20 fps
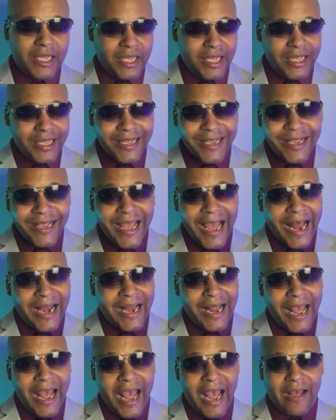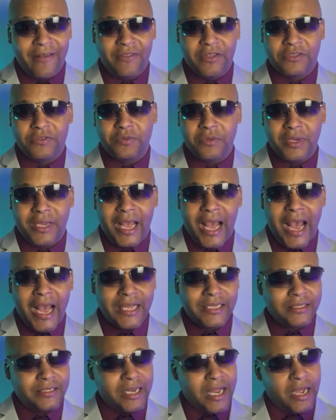you got to have this one,
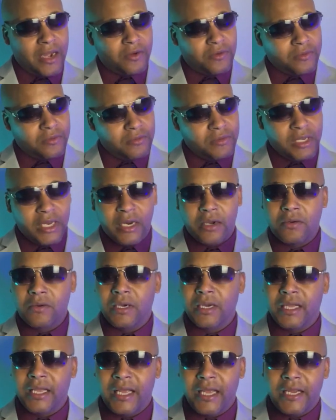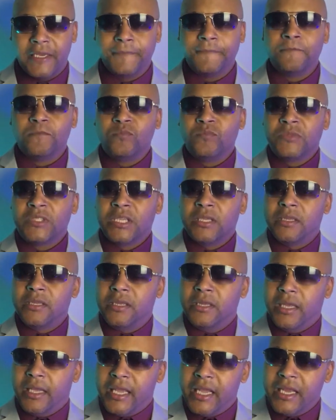guys. Now, you know, again,
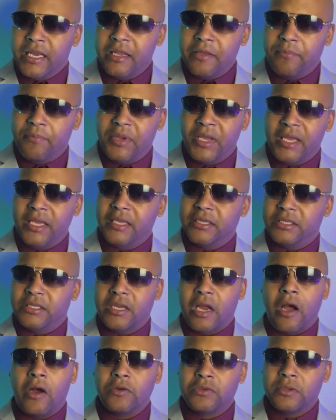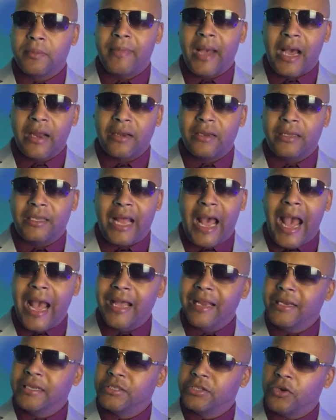the EDP is talked about a lot,
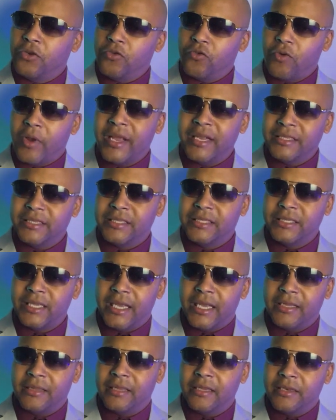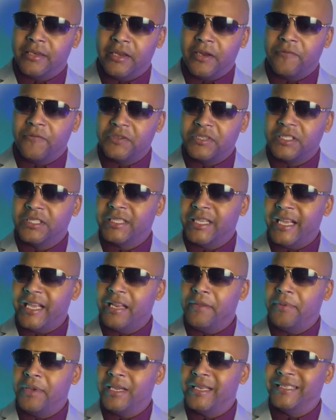and it's a great scent. The difference is the
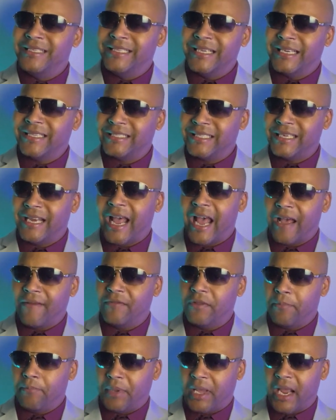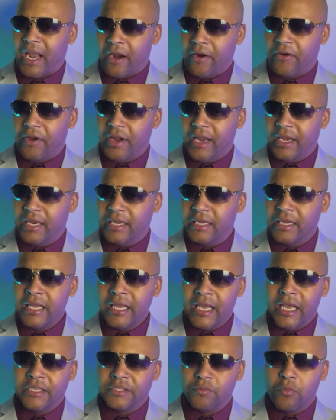EDP doesn't have the pear in it.
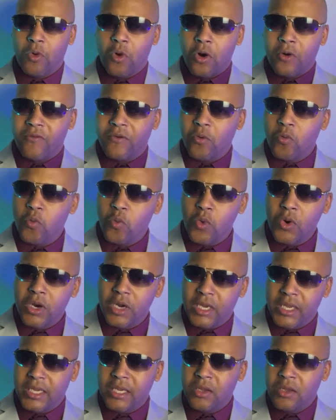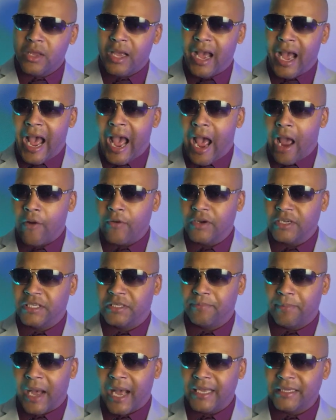It's more of a woody, iris,
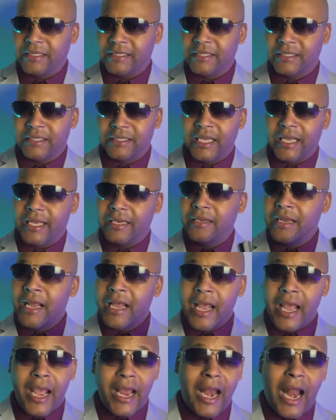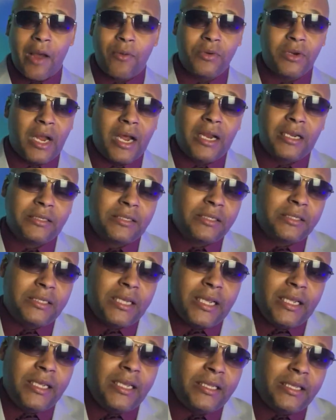spicy scent. And I would honestly
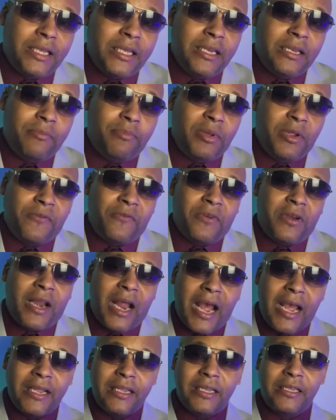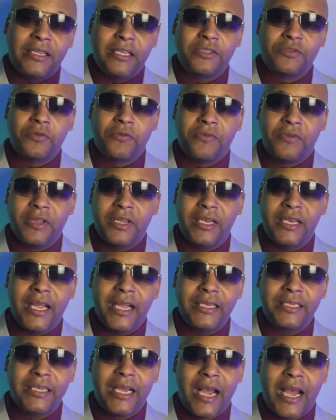say get the EDP for night, get this one for the
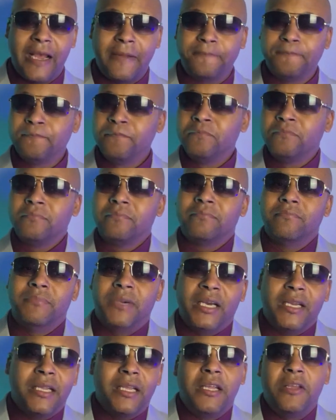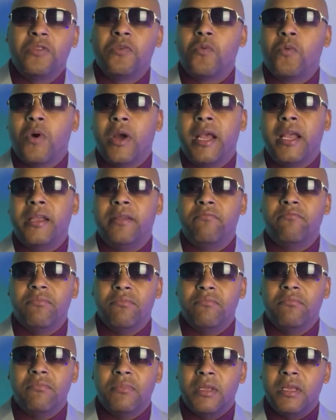daytime. But either way,
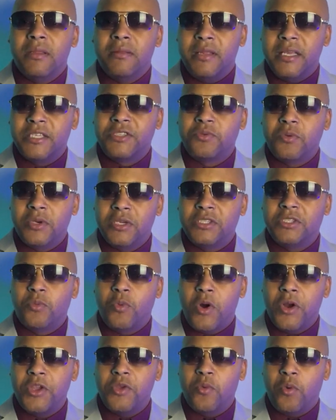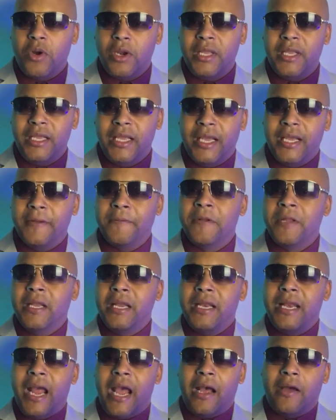this one is the one you want to get.
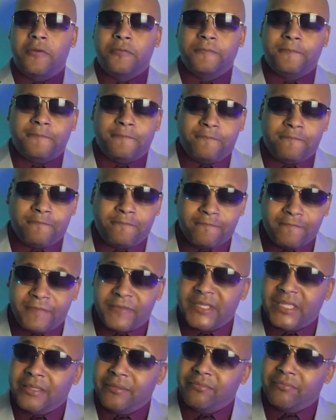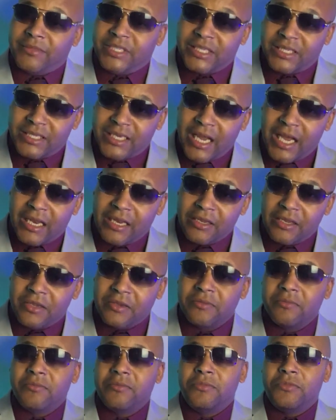Now, just telling you,
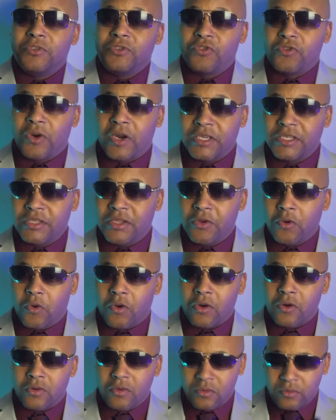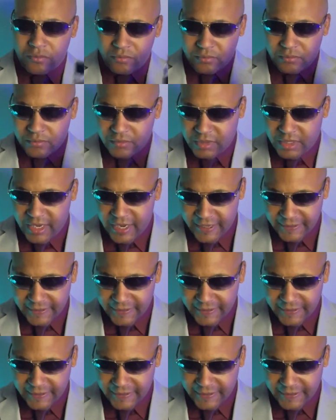trust the Oracle. Okay.